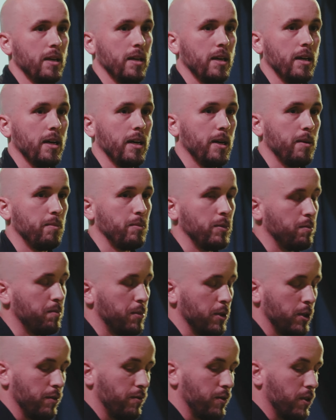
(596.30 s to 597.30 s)

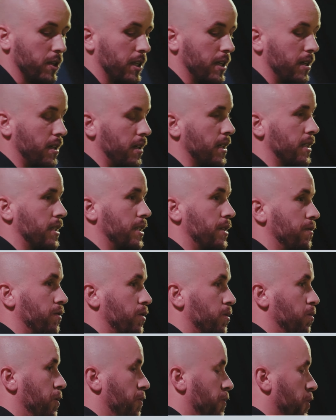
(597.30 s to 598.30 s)
But you've got to, like I said,
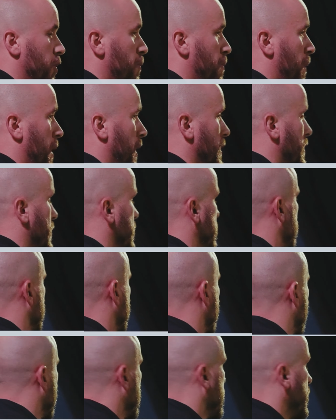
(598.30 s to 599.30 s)
we've got to play
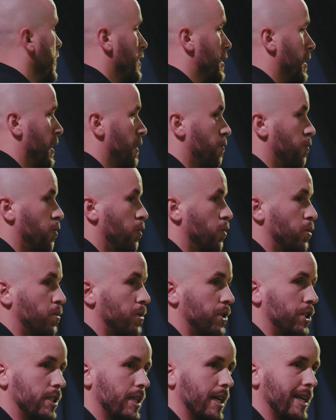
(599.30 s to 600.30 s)
to their rules,
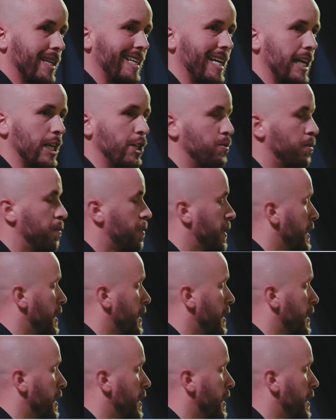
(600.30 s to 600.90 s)
which is that engagement